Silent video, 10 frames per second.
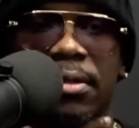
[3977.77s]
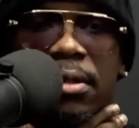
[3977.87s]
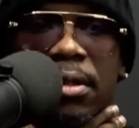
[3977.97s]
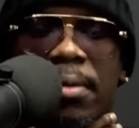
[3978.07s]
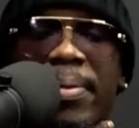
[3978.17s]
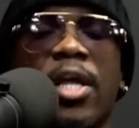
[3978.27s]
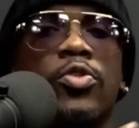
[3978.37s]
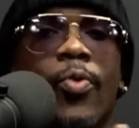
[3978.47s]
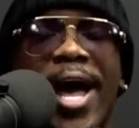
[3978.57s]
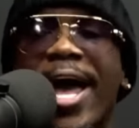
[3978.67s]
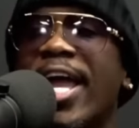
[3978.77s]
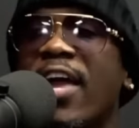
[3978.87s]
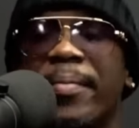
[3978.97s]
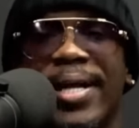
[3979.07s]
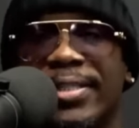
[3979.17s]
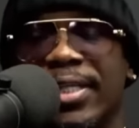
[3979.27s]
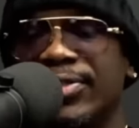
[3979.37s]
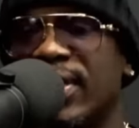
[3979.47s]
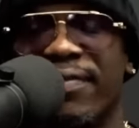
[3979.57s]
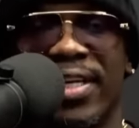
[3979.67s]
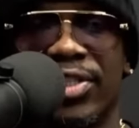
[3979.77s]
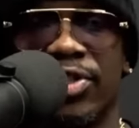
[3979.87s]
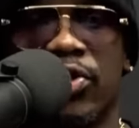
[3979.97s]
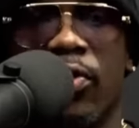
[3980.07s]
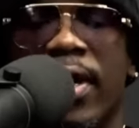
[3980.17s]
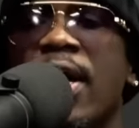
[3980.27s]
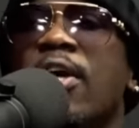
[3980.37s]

Because why? Everybody tells a convincing story.